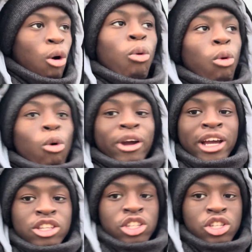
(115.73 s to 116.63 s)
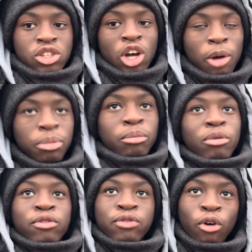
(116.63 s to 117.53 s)
walking to the stop
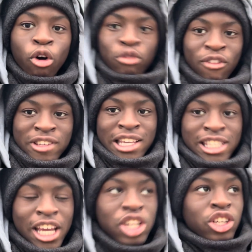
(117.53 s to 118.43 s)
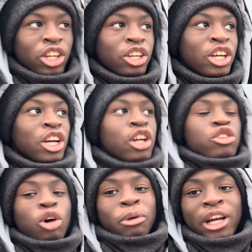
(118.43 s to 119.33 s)
before Riverside Station
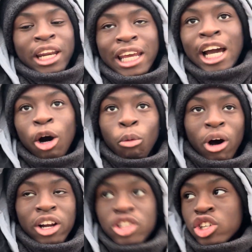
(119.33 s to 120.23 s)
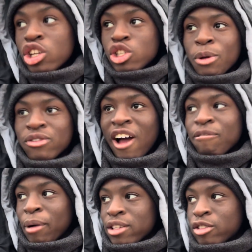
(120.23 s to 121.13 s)
to hop on an EL1, just so it's
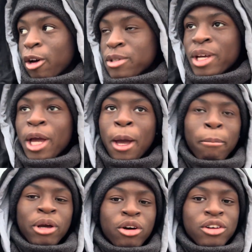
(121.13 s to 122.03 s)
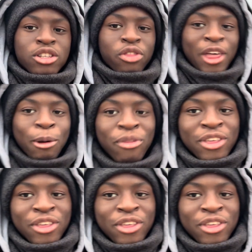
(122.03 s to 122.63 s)
5 bus stops. Because the thing with